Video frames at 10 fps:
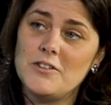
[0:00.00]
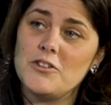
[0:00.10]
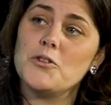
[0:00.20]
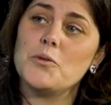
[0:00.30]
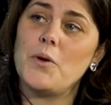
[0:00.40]

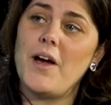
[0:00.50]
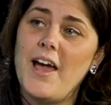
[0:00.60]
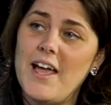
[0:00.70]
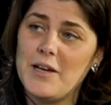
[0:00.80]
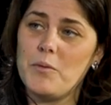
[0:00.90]
to
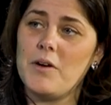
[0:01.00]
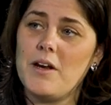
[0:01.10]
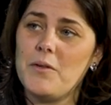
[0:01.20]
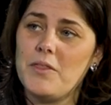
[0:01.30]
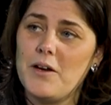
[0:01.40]
anyone
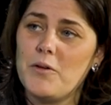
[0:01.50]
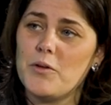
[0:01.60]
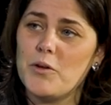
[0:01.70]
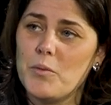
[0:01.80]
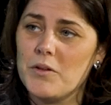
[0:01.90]
out there who
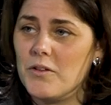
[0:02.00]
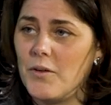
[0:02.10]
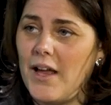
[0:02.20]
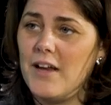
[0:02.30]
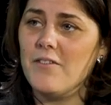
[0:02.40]
you want to
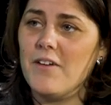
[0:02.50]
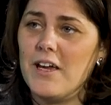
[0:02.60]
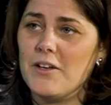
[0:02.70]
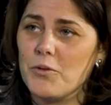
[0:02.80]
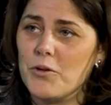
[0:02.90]

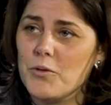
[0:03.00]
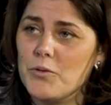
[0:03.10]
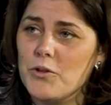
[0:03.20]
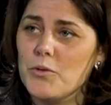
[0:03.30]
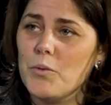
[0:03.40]
elevate, or who
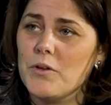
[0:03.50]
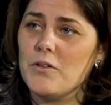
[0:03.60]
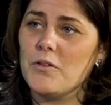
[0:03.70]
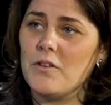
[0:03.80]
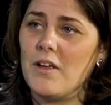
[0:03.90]
you want
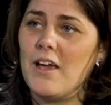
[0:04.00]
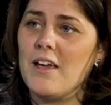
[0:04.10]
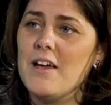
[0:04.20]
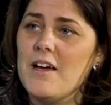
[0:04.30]
to say,